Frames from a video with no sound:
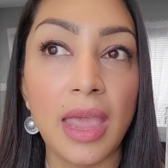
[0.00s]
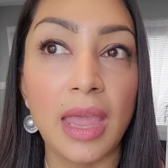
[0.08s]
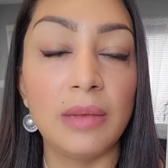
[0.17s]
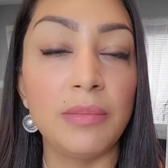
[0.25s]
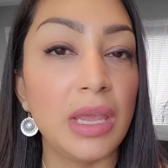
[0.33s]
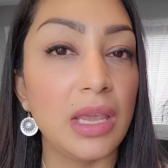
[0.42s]

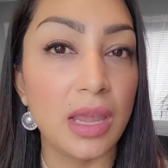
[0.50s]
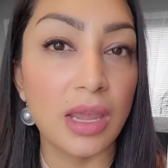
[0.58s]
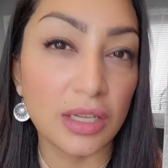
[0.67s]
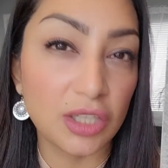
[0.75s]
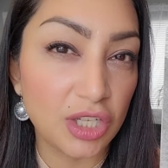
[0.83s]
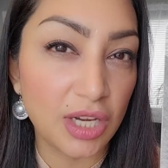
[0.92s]
And making
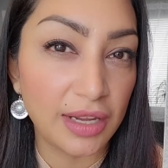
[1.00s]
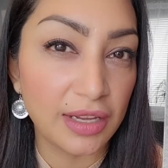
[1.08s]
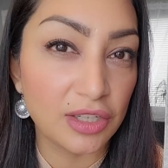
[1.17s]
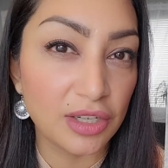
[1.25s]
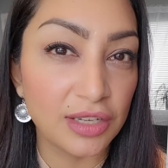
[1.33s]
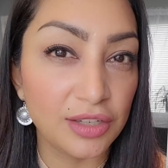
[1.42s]
a
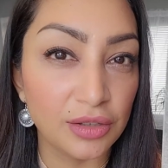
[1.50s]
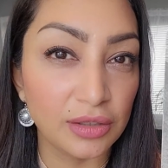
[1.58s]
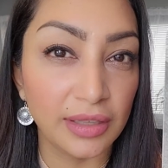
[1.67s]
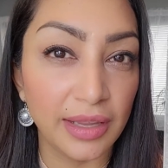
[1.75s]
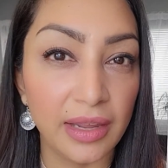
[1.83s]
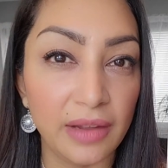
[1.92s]
change in your
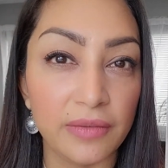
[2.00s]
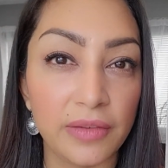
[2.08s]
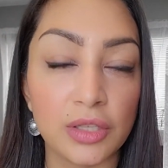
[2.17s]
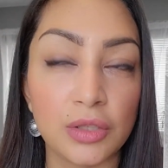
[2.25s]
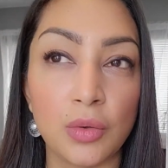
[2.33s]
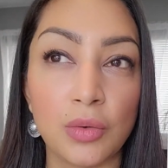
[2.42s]
life
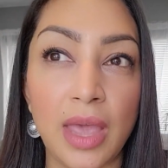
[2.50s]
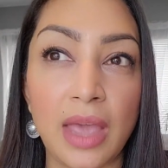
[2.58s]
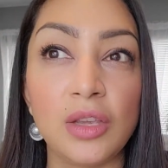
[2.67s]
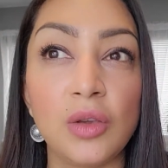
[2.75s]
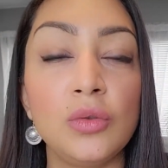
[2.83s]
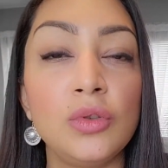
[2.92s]
so that
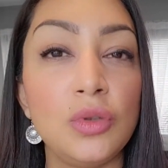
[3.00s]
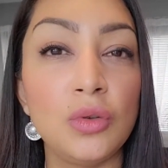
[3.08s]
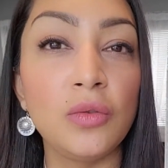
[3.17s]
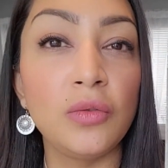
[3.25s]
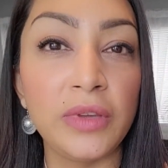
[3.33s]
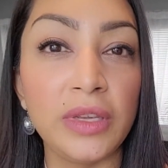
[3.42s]
you
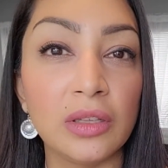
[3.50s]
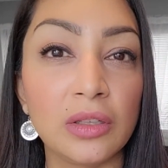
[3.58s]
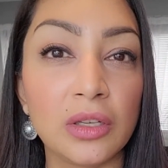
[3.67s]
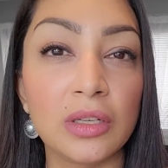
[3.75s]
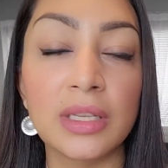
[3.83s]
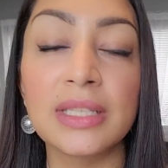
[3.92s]
do feel
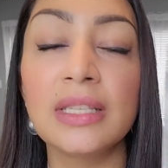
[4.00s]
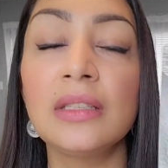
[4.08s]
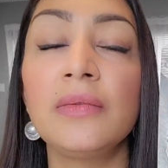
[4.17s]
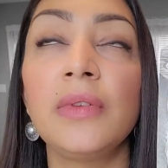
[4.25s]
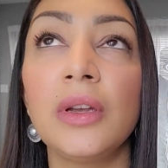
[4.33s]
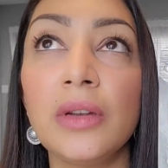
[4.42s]
good, because
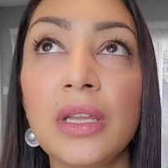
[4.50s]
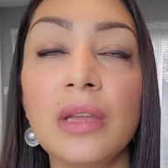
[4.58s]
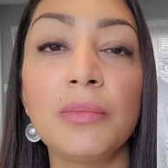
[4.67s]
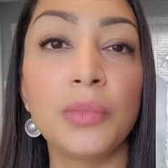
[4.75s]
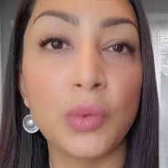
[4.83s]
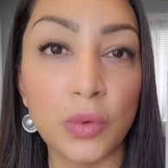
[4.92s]
it's very
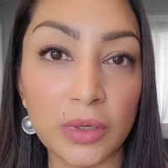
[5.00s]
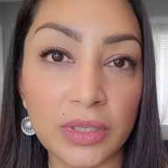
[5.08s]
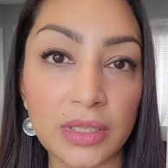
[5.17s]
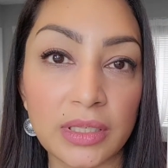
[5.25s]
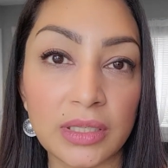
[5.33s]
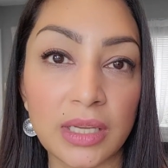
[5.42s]

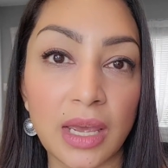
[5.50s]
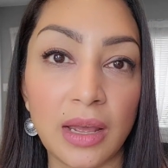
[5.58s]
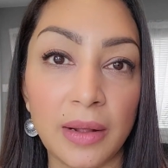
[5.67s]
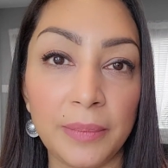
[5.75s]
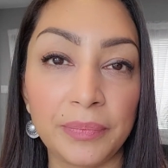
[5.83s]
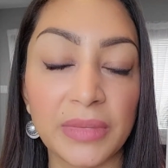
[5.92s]
important,
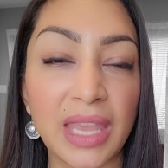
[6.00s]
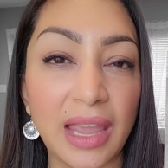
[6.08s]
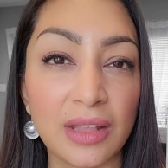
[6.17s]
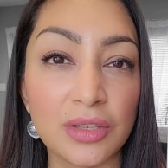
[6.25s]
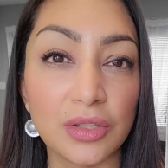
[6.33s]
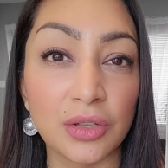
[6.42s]
um,
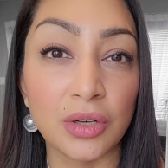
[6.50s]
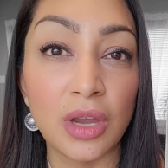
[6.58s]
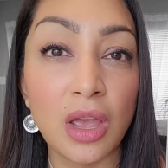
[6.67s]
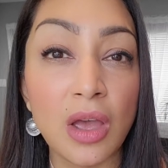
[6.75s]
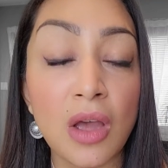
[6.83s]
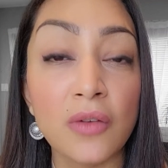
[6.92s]
Cancer,
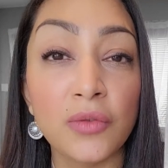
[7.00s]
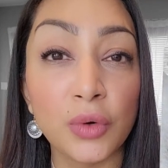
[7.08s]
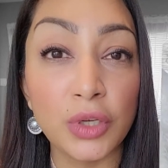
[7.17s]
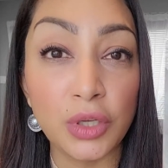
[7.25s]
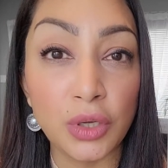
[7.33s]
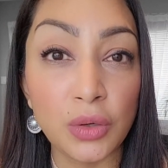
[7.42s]

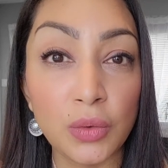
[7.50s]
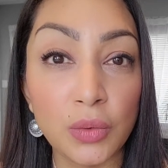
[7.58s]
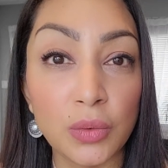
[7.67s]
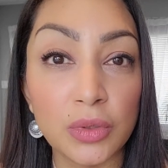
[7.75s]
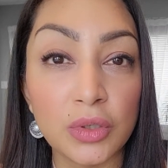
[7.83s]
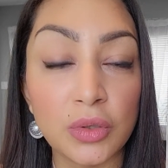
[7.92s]
for you
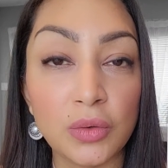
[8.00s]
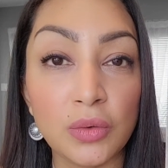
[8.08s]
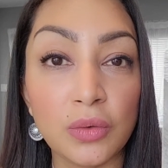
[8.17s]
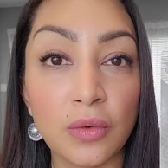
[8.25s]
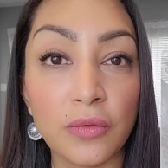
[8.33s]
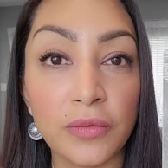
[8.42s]
to
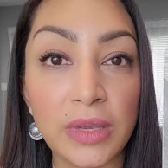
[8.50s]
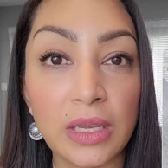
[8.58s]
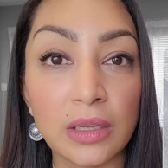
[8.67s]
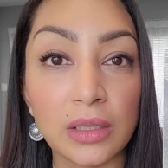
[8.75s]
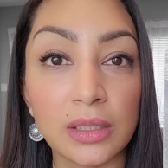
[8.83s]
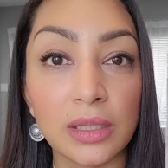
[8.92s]

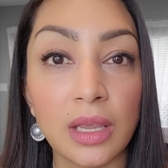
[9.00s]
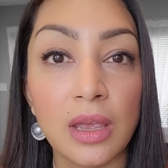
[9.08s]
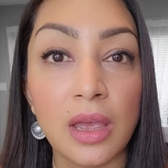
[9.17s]
feel...